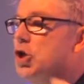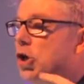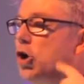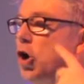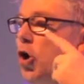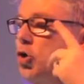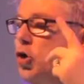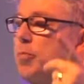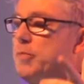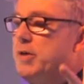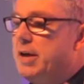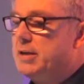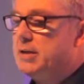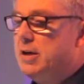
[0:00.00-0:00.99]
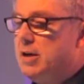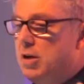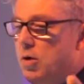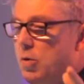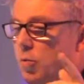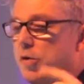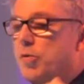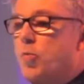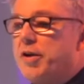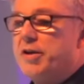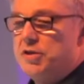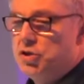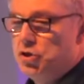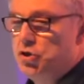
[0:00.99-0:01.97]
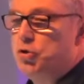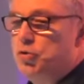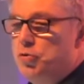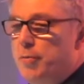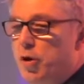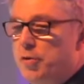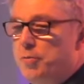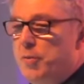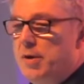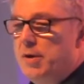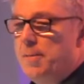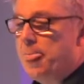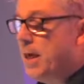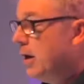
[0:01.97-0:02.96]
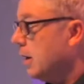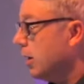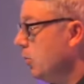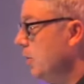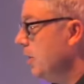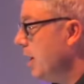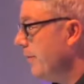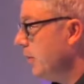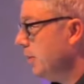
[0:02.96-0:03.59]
not caught up yet with what is true about me. Like I